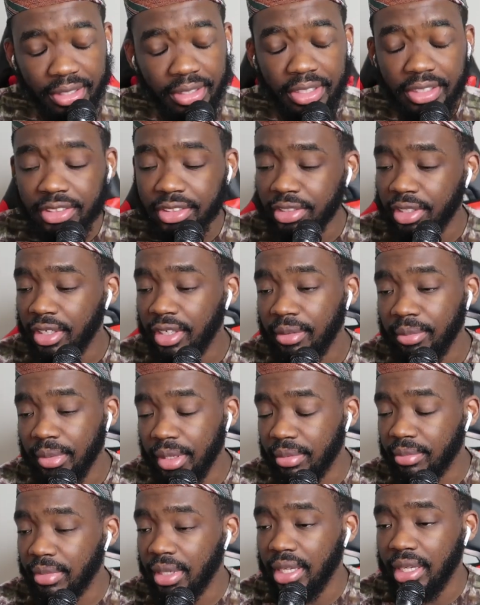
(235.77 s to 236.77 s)
this
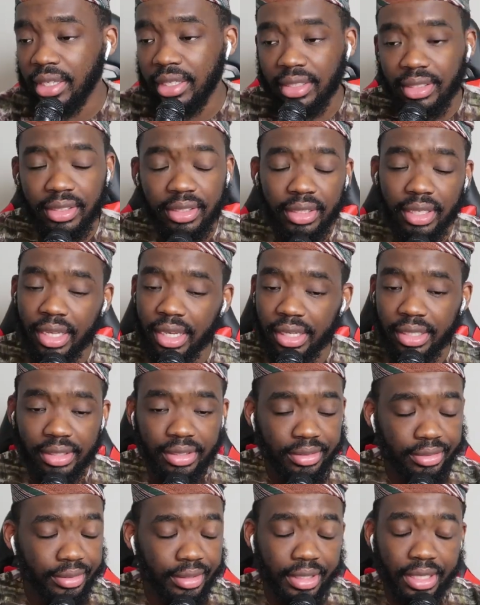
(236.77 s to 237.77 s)
tournament, man.
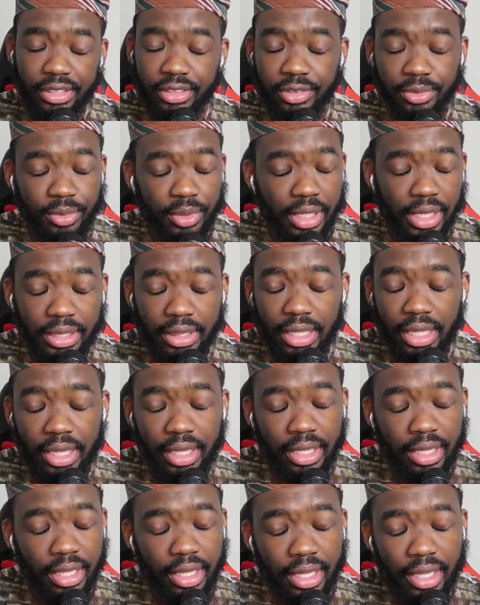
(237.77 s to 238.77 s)
Like, that's what I
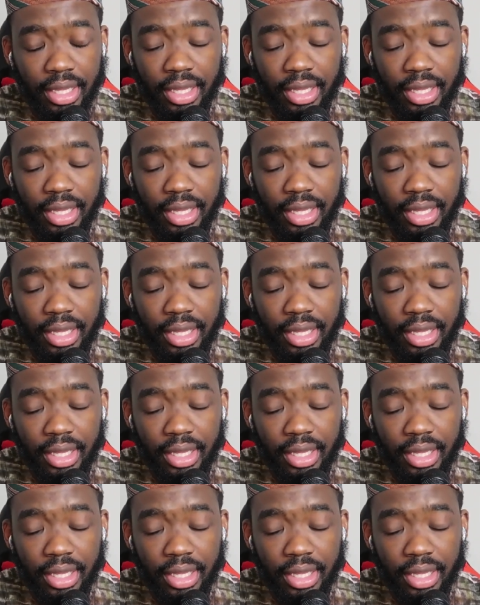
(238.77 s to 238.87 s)
think.